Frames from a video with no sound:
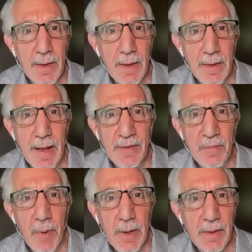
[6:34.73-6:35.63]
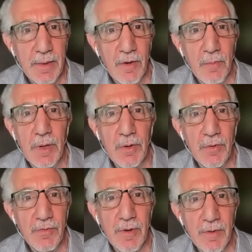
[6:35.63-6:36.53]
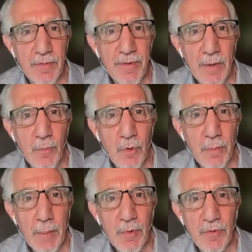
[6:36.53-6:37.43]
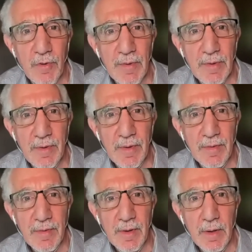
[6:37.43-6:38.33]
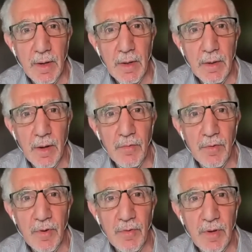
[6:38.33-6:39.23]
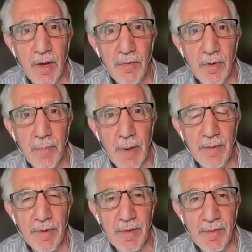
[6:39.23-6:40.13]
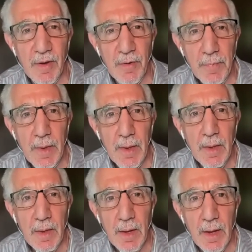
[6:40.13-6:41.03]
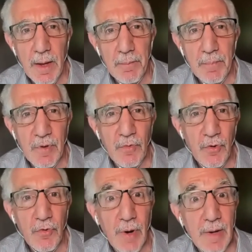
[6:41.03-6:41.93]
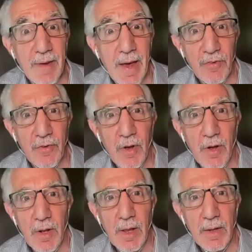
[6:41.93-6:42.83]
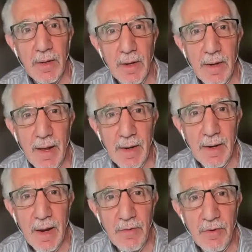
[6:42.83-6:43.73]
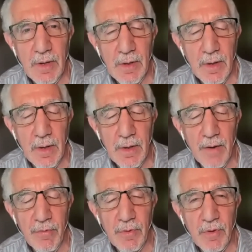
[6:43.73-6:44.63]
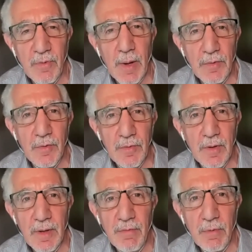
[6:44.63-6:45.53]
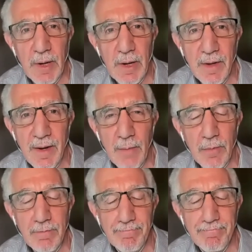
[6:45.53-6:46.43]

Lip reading: And that's money that could be used to fund more member services and other association benefits. So too transactional and not engaging enough with the sponsors and leaving money on the table.